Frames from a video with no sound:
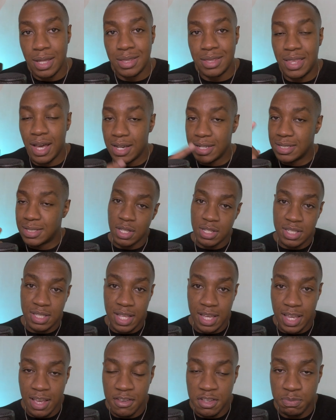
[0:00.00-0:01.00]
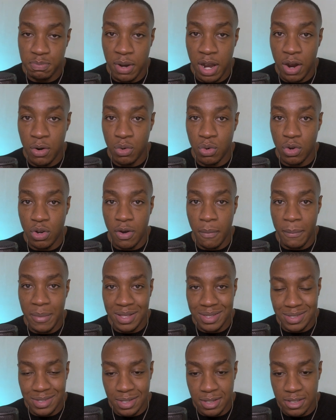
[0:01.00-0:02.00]
And thus, this negative spiral
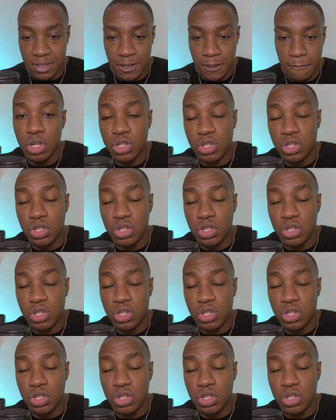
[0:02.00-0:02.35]
commences.